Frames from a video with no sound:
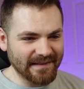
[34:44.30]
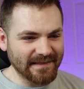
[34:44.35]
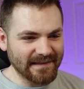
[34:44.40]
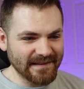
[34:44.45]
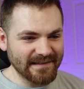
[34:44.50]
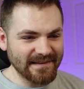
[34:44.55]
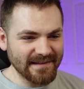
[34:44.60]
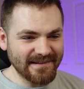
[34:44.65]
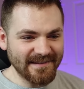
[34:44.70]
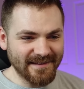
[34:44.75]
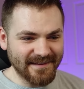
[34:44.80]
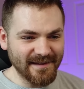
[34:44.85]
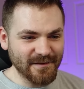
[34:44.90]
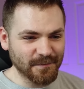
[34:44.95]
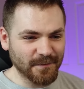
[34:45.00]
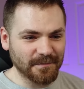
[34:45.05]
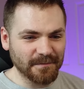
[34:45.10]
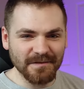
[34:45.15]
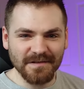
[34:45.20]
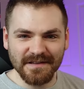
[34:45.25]

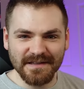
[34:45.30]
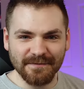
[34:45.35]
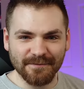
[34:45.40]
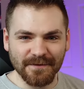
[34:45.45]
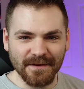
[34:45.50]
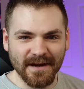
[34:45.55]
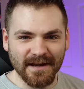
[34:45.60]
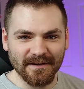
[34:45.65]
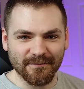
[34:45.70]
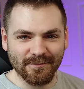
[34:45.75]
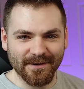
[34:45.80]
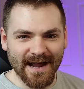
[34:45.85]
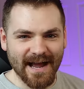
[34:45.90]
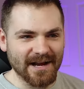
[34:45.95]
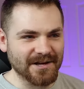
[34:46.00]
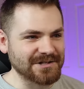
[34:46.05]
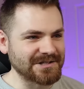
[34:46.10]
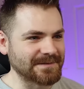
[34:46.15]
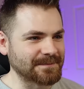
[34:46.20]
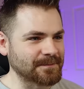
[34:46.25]
This one was a different kind of
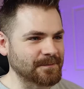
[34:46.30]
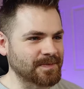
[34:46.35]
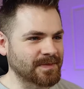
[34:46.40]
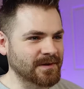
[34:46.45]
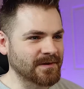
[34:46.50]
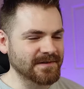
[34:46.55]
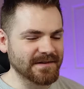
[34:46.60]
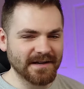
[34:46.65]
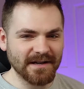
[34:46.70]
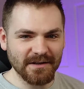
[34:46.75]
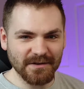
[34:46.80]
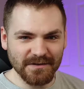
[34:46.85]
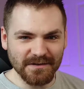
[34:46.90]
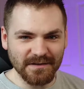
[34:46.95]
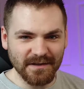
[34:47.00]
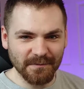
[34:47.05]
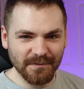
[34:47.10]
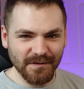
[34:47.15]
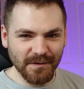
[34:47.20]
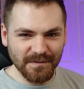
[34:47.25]
reaction because
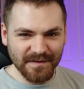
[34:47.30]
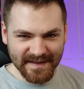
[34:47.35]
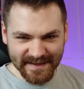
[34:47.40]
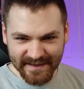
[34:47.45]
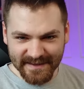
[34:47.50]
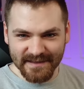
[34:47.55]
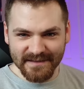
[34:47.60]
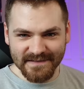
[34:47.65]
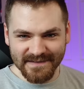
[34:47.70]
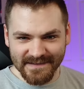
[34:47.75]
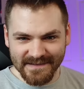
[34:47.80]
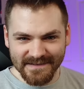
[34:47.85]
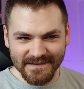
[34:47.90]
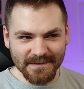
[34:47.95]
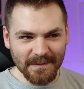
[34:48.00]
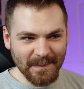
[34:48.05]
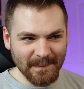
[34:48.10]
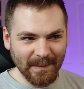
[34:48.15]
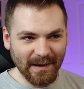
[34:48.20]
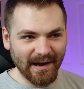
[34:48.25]
there was no
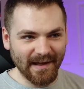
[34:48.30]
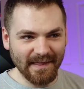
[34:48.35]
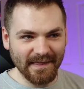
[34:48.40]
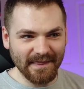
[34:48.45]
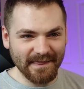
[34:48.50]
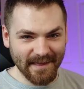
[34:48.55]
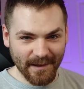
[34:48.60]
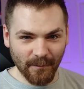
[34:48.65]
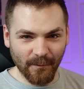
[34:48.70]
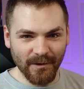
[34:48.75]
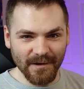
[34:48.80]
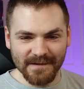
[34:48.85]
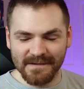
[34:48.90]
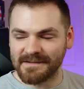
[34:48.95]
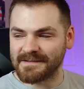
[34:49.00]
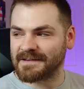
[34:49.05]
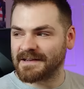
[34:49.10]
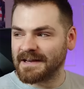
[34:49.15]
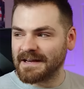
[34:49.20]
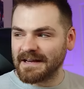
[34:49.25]
tears, but there
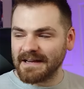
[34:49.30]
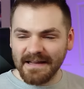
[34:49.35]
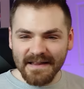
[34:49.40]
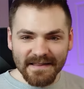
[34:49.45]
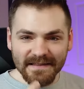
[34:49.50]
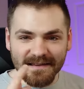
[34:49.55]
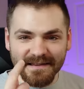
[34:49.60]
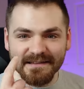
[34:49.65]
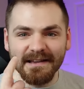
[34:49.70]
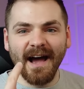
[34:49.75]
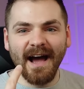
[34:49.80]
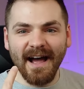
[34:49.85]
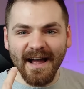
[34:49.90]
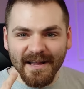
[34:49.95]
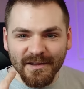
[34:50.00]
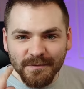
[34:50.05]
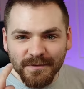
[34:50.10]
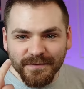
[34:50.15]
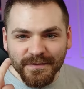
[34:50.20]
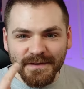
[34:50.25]
was. These
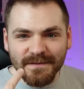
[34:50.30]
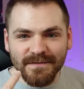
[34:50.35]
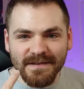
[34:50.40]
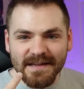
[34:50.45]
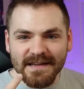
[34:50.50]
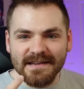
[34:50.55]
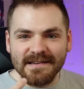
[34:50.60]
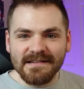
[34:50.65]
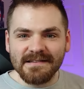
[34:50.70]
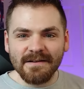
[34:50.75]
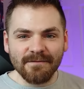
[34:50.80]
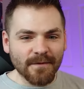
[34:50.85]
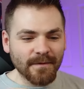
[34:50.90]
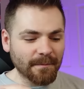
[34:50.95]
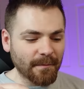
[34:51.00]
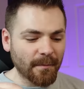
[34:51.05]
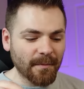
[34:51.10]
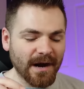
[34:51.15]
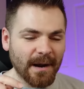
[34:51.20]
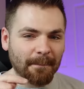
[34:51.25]
eyes were full of tears
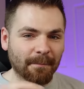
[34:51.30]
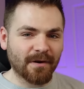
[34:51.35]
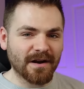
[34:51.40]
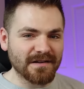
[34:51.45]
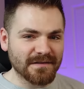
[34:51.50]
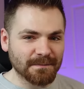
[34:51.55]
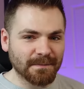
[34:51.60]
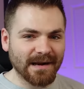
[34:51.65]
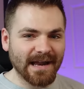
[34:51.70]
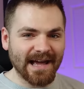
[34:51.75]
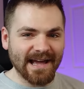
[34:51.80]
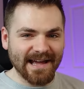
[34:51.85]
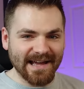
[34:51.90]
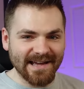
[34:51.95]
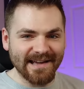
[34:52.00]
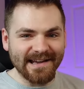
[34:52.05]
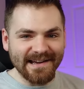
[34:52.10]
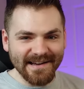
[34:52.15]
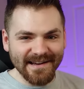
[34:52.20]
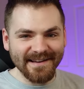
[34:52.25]
from the moment I pressed
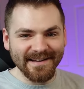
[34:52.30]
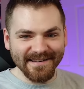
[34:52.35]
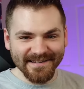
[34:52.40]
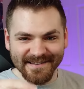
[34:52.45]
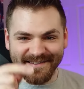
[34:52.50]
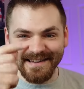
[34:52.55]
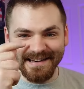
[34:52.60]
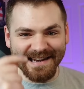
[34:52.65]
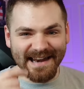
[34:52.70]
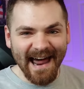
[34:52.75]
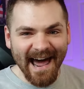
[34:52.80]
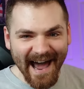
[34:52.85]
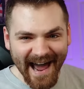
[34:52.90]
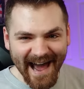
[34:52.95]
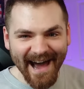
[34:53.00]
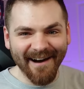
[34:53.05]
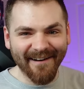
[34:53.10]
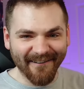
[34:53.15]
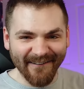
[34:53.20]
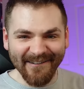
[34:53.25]
play to
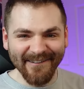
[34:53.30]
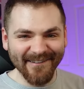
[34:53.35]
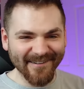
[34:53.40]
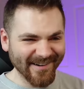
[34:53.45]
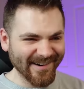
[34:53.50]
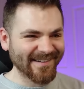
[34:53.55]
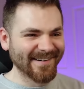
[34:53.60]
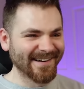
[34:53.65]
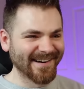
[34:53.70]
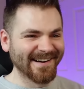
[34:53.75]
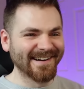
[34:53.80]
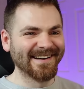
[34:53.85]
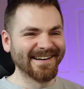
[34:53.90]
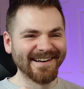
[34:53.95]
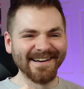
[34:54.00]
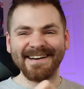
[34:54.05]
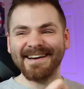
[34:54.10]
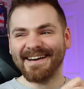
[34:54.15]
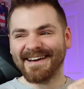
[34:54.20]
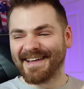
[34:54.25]
now.
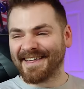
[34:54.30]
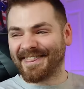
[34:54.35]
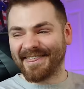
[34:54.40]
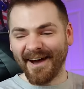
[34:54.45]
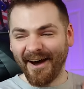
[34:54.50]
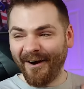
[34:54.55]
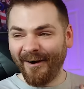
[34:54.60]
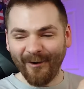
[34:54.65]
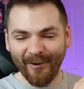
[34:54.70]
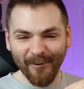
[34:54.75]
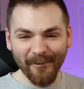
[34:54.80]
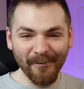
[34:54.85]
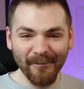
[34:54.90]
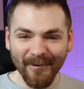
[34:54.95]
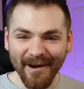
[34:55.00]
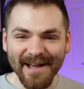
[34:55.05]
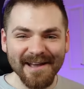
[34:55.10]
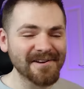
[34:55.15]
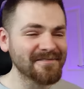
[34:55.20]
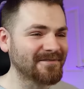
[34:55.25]
the
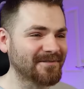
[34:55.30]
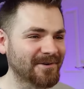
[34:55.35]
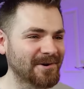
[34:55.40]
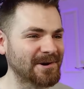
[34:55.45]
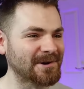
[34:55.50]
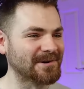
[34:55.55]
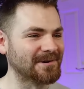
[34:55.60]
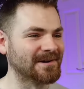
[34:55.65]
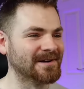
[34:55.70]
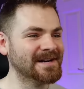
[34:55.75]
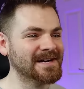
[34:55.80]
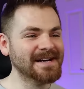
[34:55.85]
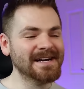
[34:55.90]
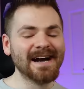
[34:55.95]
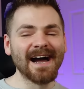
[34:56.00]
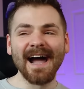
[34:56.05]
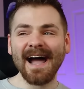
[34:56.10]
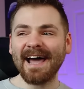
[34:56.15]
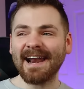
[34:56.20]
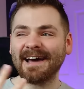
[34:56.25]
whole way through.
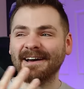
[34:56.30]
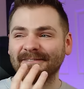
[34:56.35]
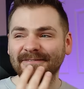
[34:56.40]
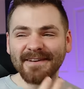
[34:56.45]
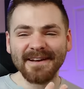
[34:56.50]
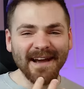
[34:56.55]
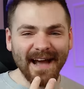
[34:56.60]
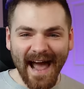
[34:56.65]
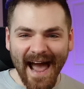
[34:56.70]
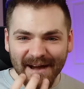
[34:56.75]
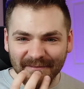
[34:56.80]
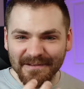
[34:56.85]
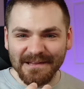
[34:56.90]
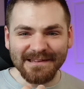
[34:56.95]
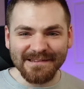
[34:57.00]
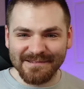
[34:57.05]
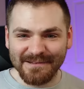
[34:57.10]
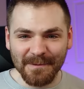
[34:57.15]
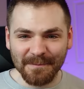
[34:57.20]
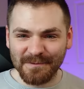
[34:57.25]
And I think I
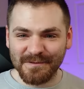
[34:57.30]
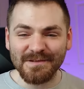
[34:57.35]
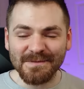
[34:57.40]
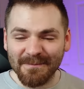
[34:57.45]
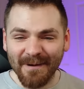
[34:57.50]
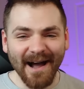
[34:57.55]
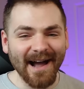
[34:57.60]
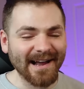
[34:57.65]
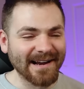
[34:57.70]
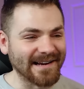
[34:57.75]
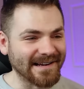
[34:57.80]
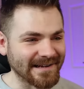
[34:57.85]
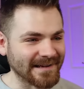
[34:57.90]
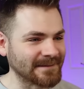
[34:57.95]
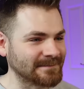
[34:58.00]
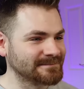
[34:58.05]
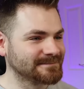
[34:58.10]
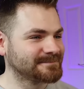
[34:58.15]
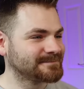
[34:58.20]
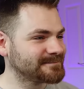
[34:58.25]
haven't stopped
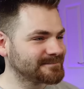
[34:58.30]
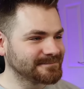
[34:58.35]
smiling.